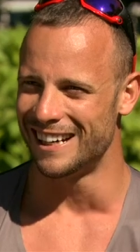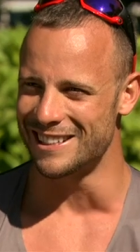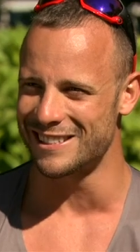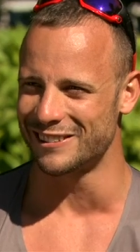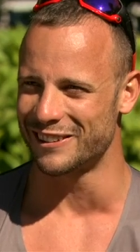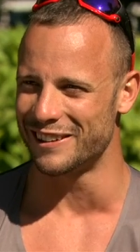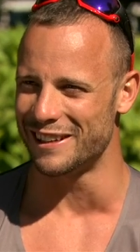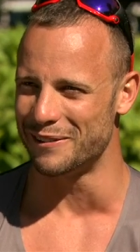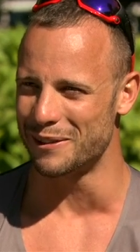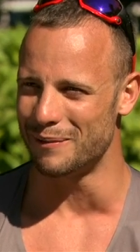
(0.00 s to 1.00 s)
I'll still go
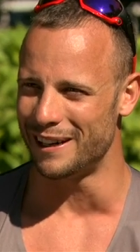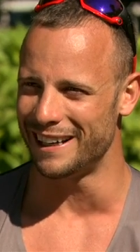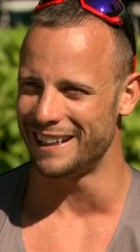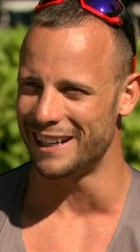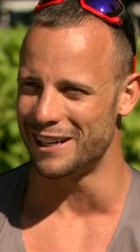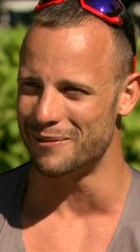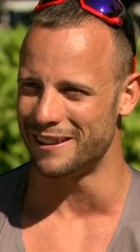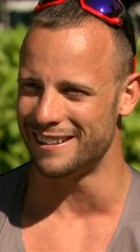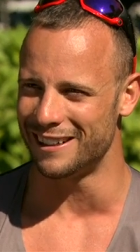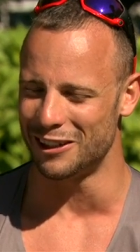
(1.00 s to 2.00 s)
there with my A game,
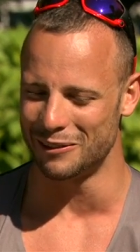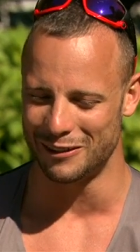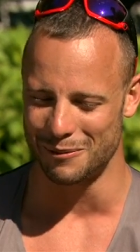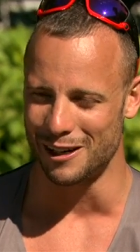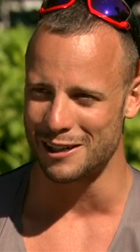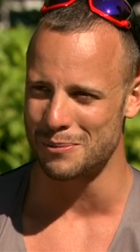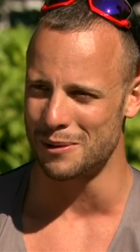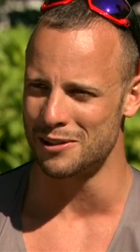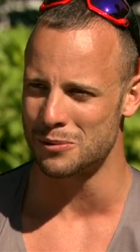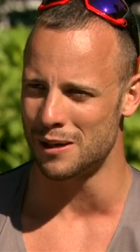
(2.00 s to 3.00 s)
and hopefully my
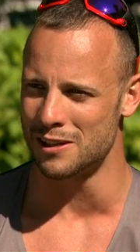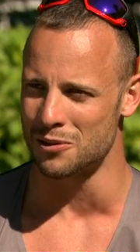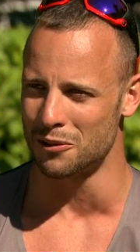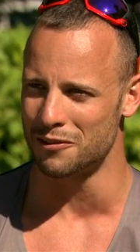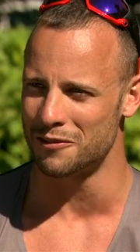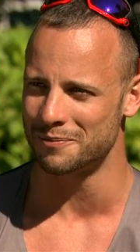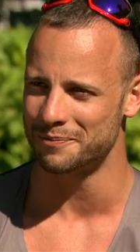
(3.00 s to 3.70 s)
experience pays off.